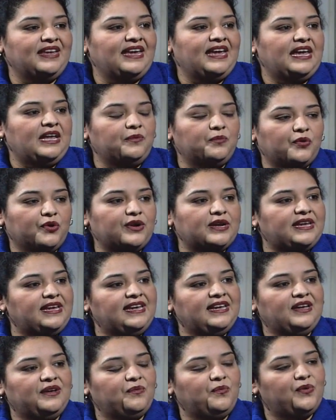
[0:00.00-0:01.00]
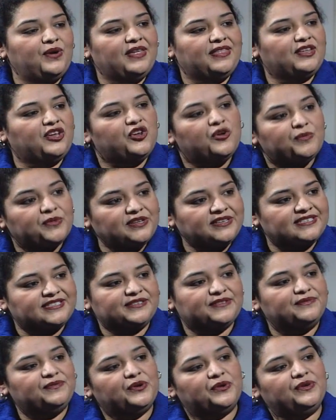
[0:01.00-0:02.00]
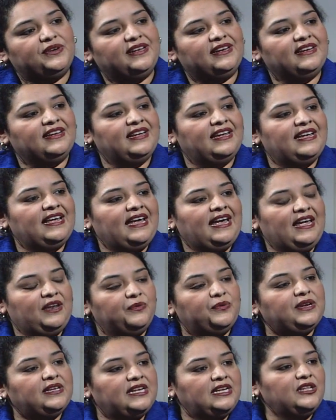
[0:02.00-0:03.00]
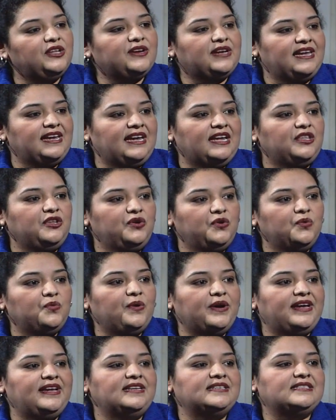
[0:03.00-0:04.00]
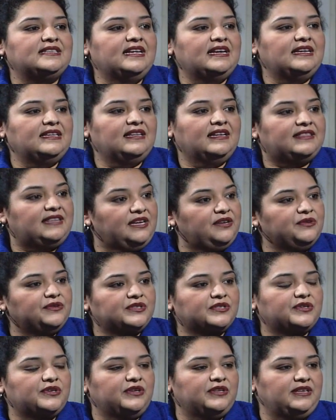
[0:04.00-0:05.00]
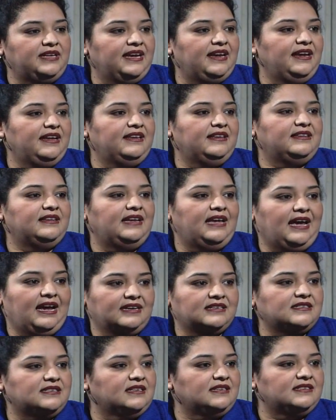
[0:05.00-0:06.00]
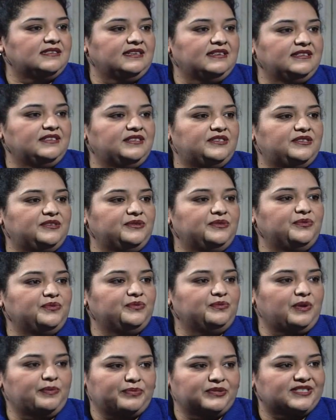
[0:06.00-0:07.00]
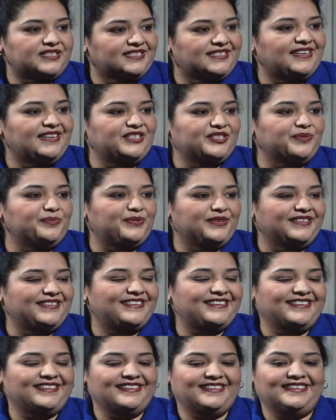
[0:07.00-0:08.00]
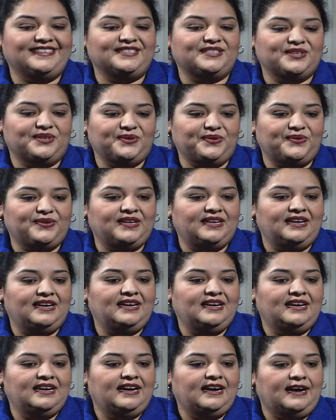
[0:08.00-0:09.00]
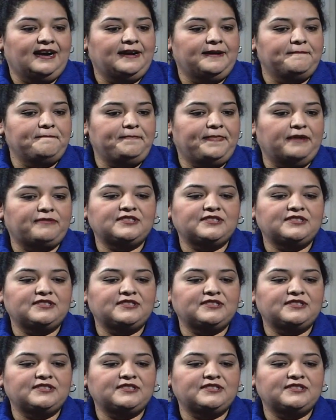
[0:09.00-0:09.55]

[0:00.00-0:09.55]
and working with cumulative voting and really looking at new ways that Latinos could gain access into representation politically. So that